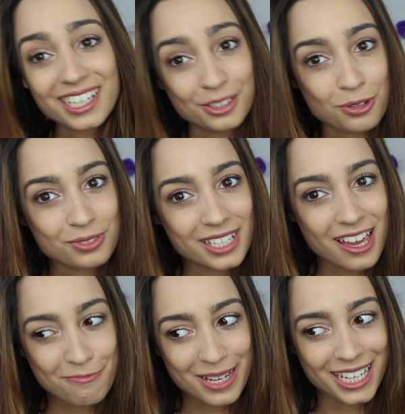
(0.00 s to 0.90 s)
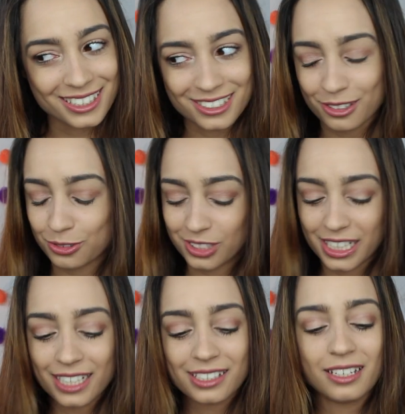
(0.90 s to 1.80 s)
I don't have my hands on those
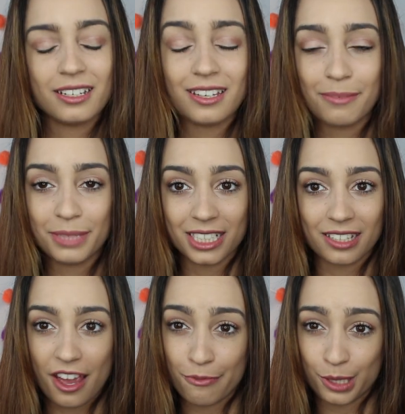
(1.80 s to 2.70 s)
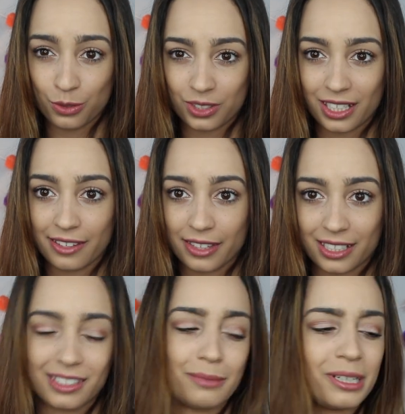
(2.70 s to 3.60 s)
yet because I have been using
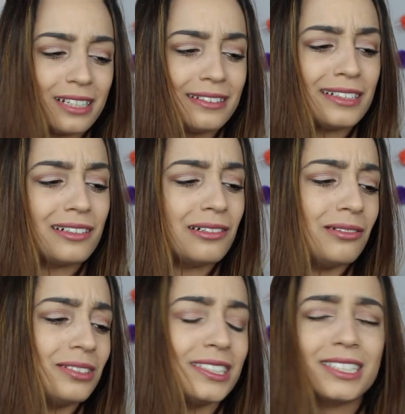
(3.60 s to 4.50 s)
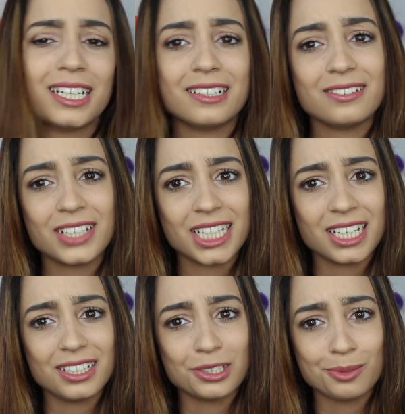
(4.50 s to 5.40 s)
this. And I'm kind of like, oh, this is kind of like
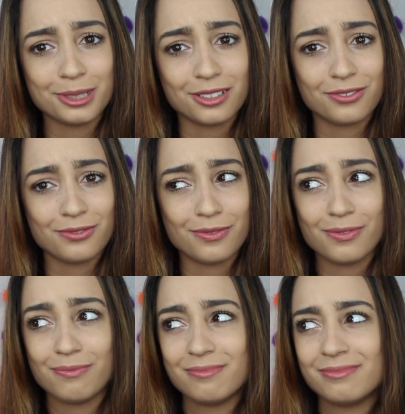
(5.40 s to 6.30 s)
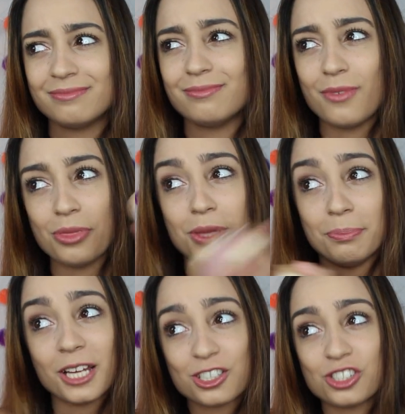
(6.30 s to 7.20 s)
a little bit of the
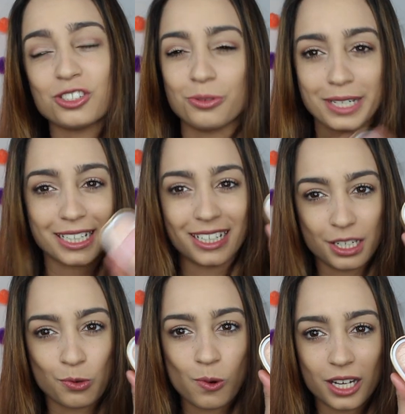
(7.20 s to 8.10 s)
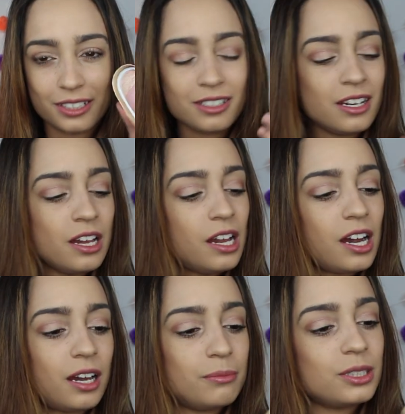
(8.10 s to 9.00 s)
blushes already in one.
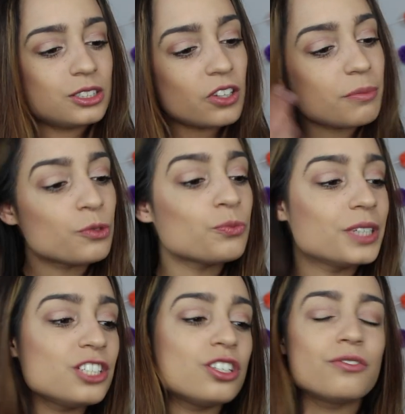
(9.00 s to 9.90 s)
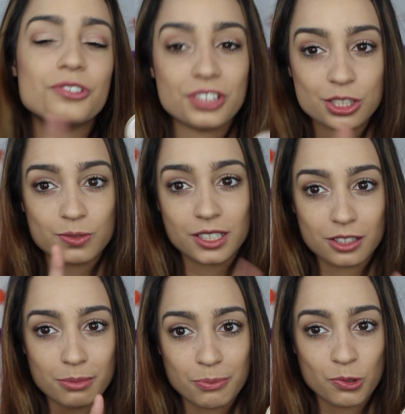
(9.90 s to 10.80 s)
Um, so I've been reaching for this one a
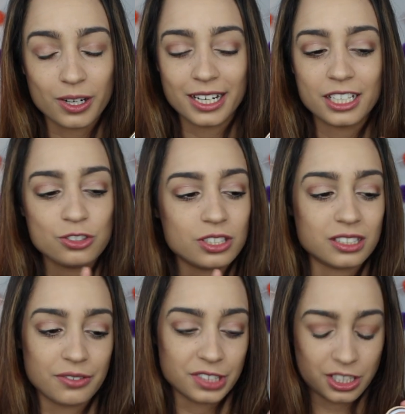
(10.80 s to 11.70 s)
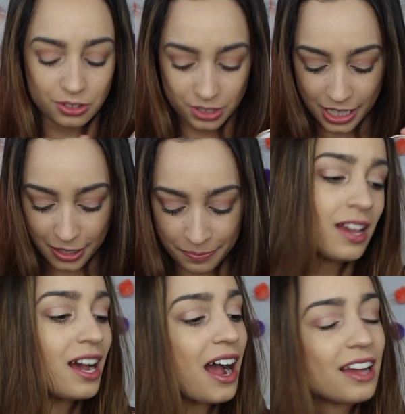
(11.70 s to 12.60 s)
little bit more and I use this every single day.
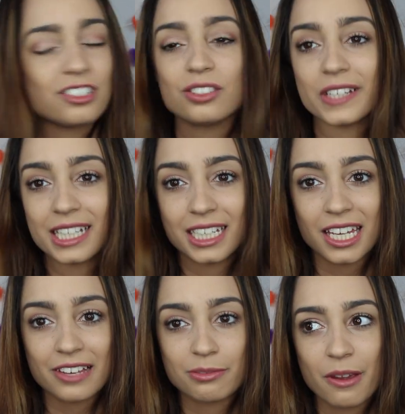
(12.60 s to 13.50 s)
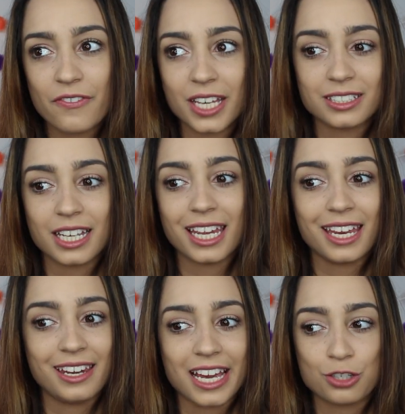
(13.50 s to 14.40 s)
I just feel like it gives my face like
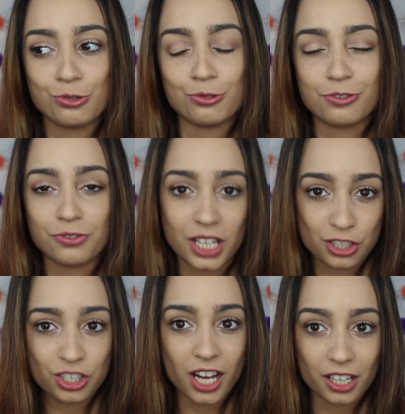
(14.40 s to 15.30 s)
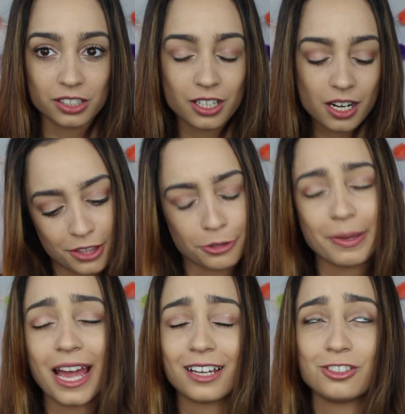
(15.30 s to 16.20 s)
a natural flush color and their
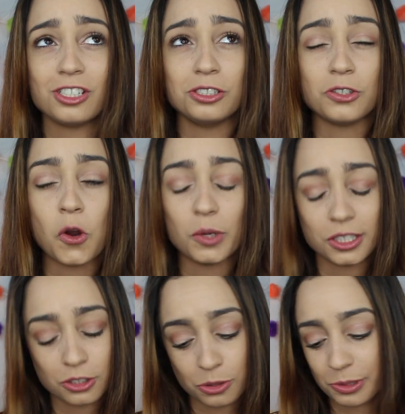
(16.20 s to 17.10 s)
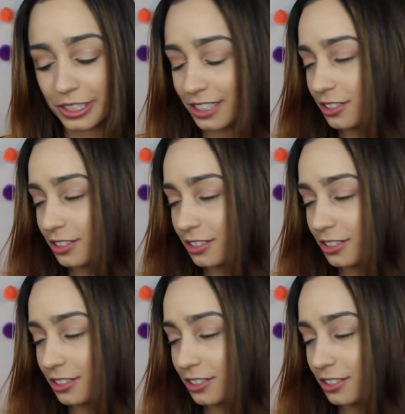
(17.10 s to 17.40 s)
packaging is always so pretty.